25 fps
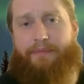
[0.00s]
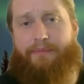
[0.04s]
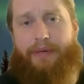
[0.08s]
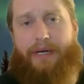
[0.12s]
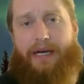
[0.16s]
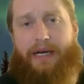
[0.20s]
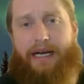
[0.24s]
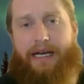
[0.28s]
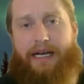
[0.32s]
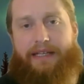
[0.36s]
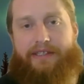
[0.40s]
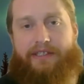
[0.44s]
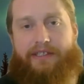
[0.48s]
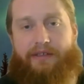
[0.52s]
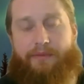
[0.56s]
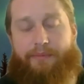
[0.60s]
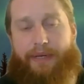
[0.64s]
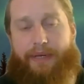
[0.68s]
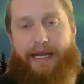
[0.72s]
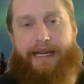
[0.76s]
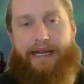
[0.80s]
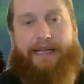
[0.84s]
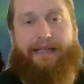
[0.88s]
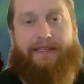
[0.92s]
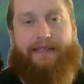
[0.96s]
pots or
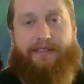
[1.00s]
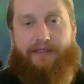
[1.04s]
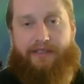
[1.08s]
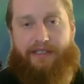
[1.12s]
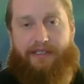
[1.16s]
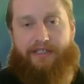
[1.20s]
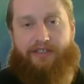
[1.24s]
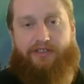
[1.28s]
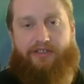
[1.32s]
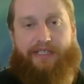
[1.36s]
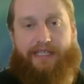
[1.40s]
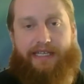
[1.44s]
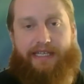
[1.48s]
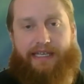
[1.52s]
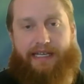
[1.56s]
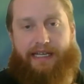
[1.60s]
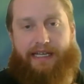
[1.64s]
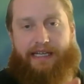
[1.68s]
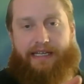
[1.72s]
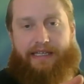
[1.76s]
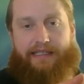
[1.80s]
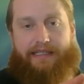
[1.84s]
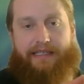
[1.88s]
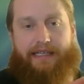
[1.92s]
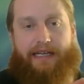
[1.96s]
pans, so he's using a